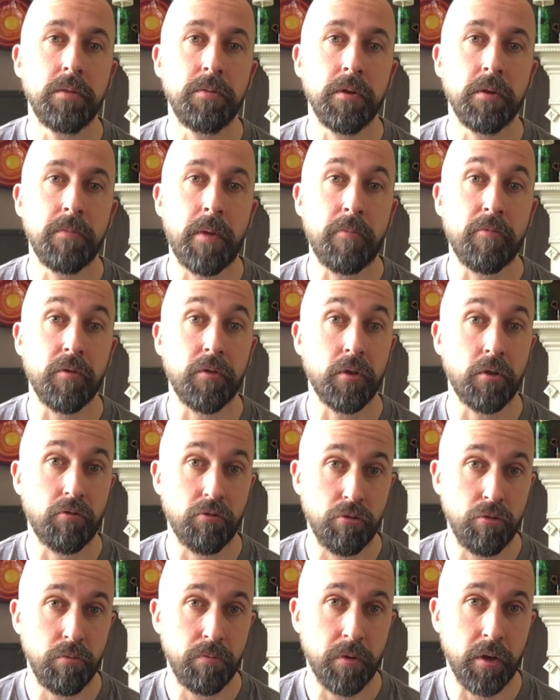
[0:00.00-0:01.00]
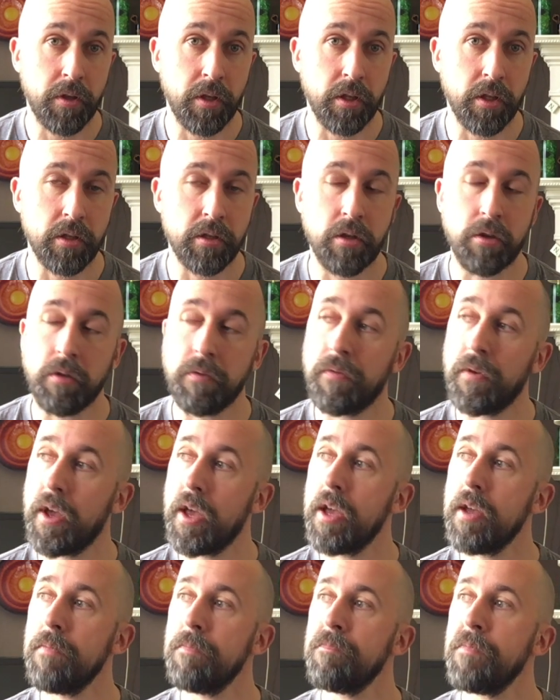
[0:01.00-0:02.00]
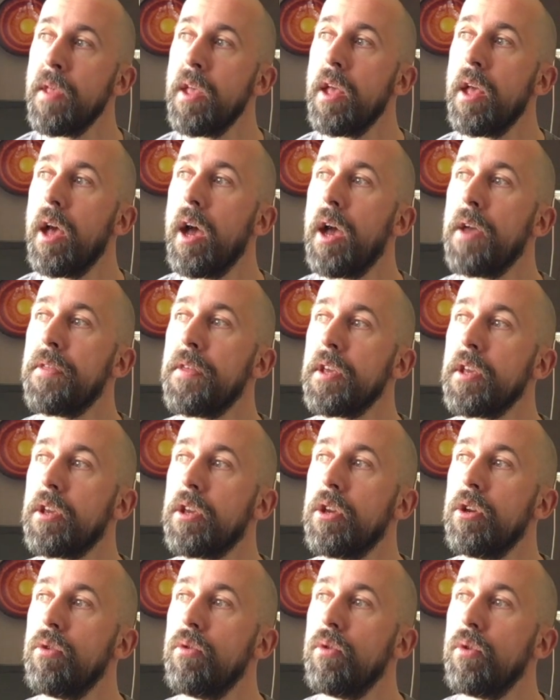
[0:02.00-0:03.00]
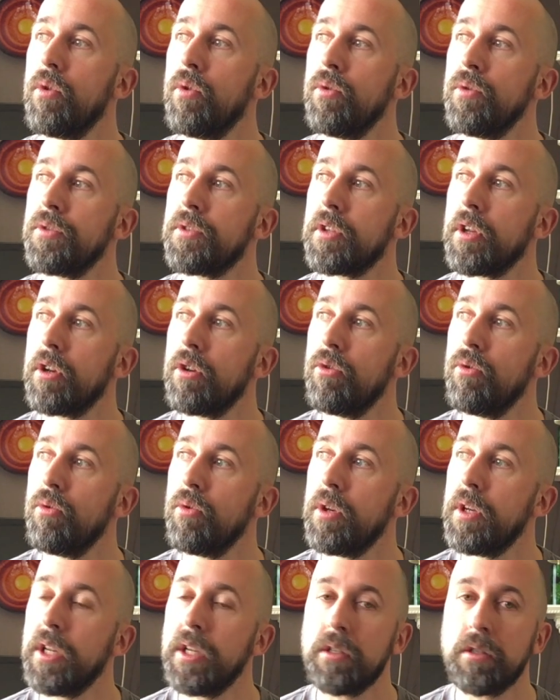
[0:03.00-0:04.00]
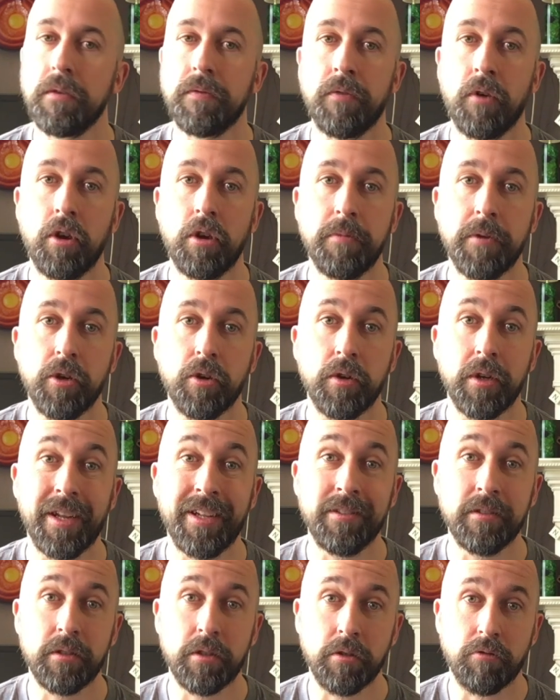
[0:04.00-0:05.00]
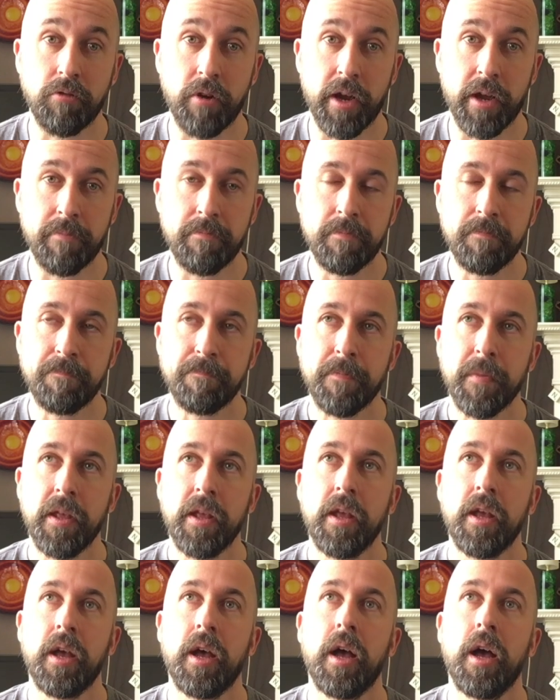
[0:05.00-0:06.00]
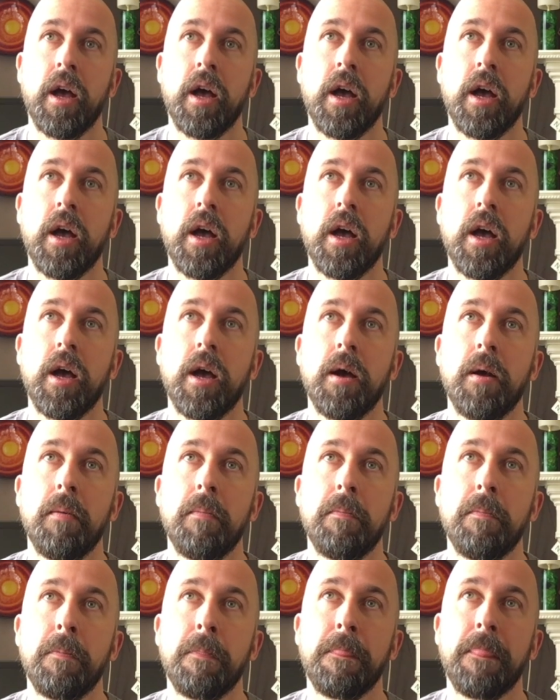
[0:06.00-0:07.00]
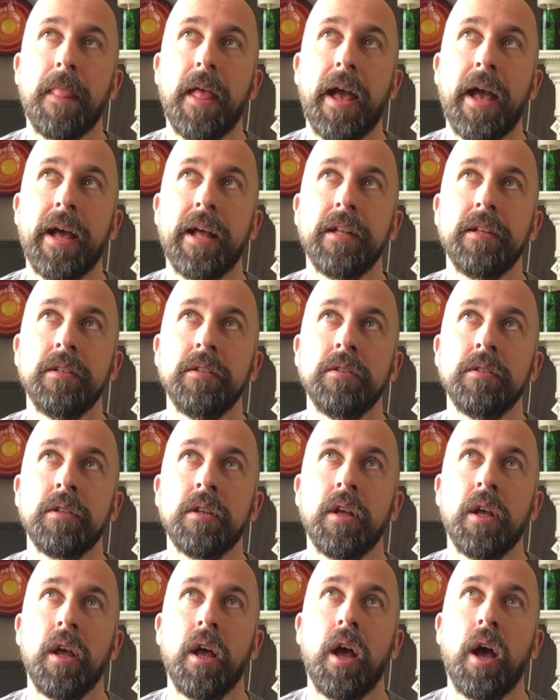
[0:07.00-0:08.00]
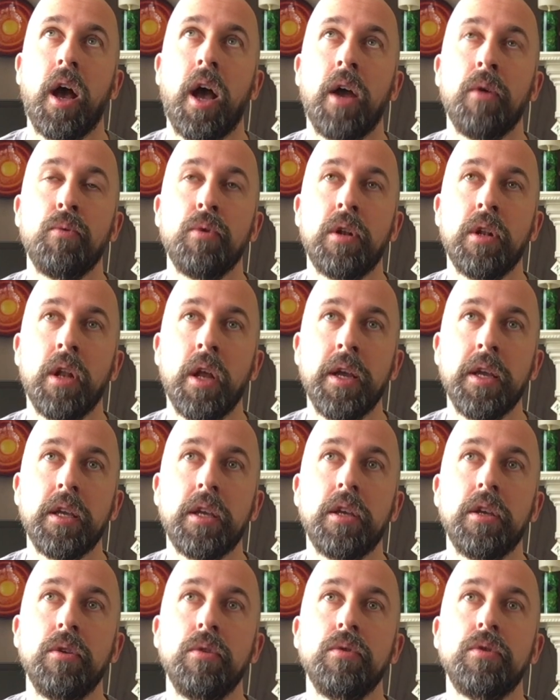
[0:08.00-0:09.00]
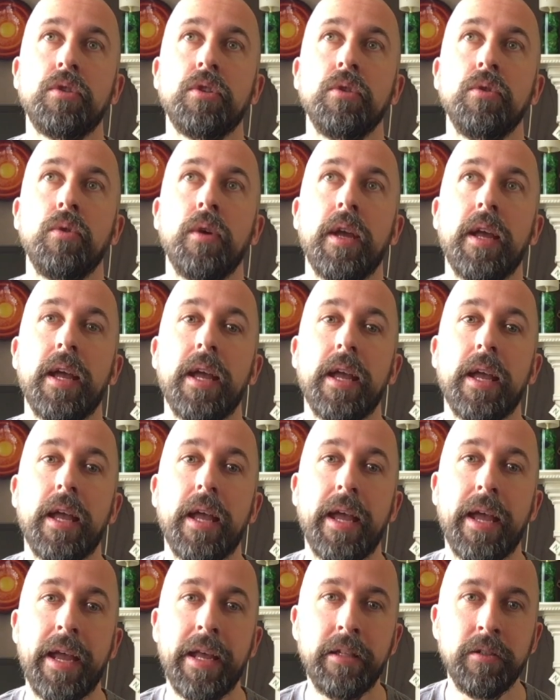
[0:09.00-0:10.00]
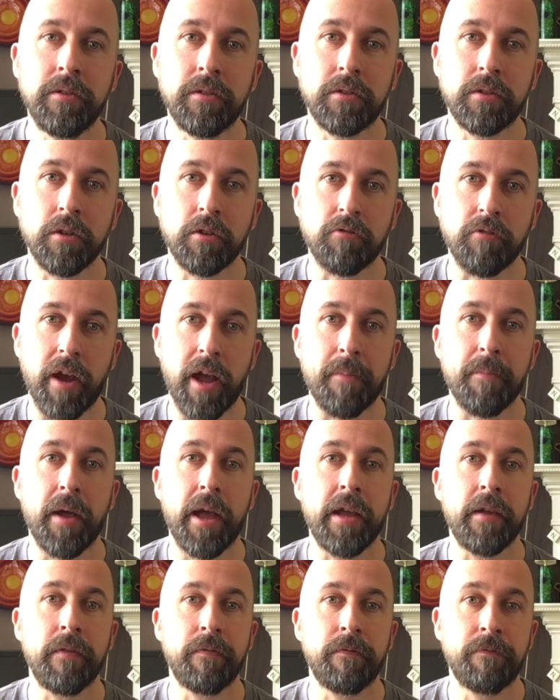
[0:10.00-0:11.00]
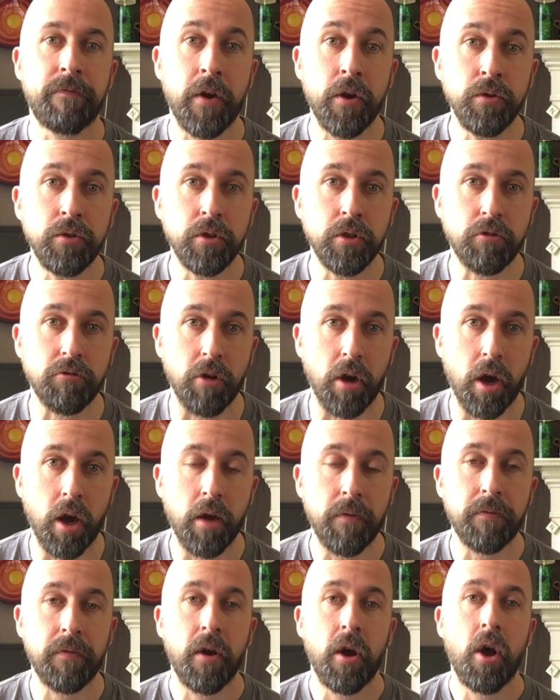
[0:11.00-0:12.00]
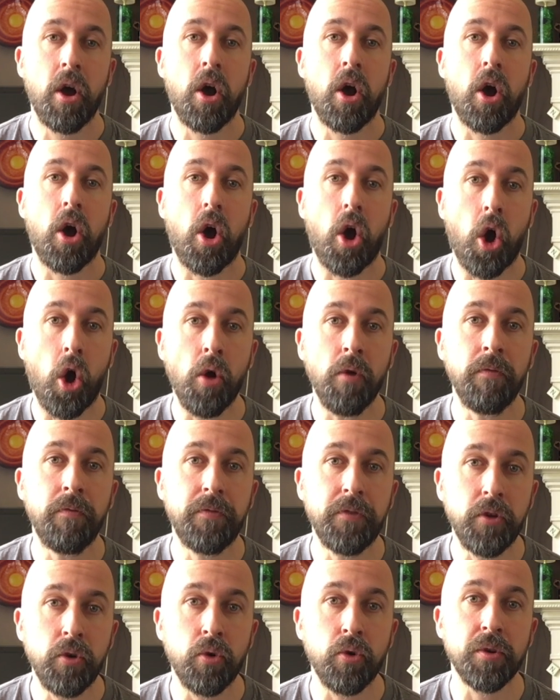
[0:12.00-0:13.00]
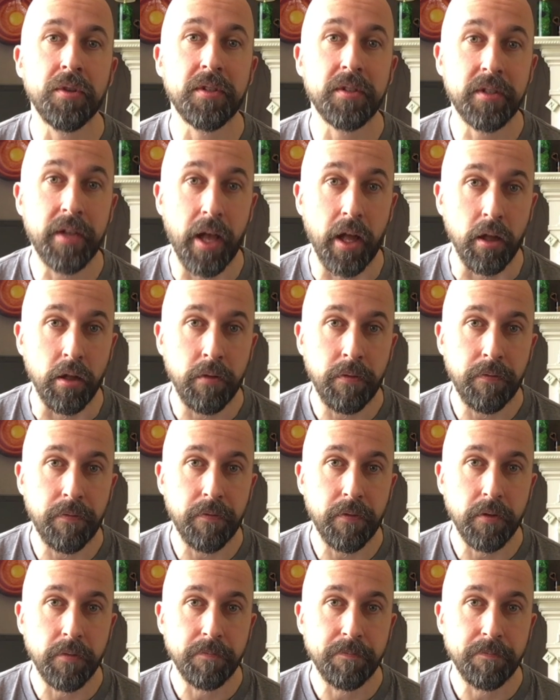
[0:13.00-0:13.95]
to be a member of the group. I think that's only fair. I think you also need to follow me on Instagram, and I would like you to Instagram a photograph of yourself.